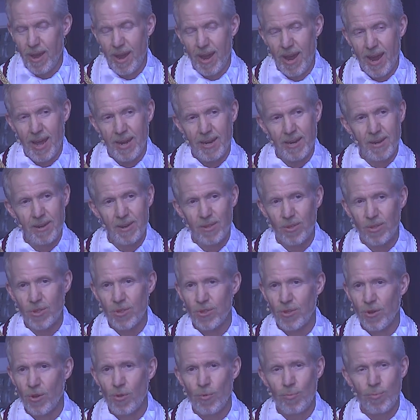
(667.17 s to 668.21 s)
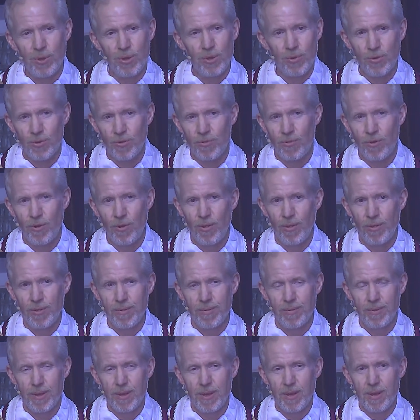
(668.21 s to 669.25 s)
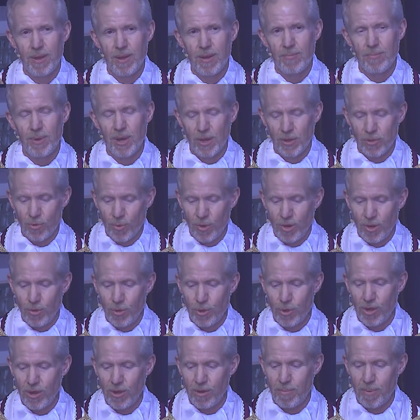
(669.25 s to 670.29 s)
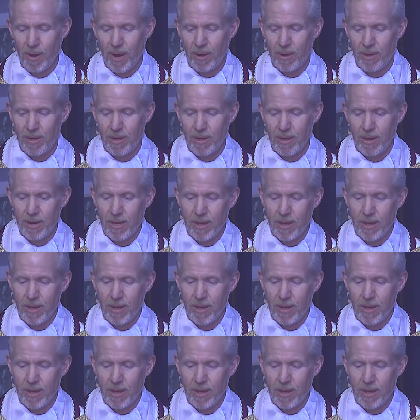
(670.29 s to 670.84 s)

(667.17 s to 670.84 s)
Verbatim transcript: And it is so beautiful because when you think about it,